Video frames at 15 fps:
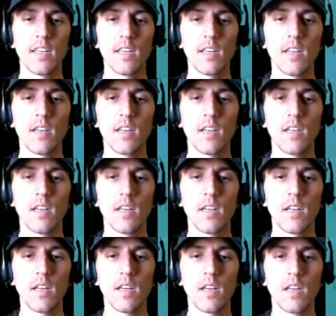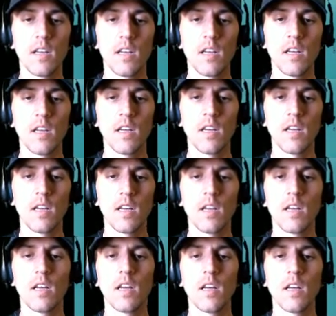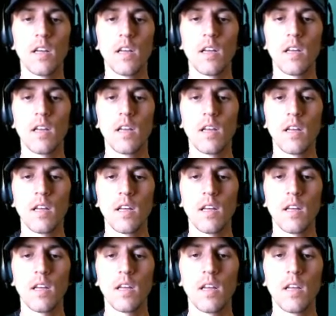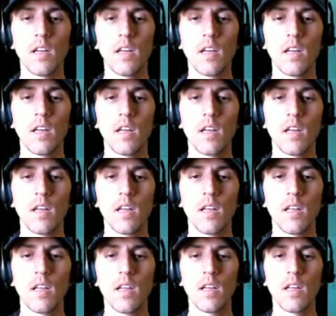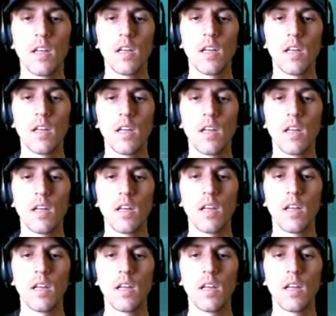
(no one is talking)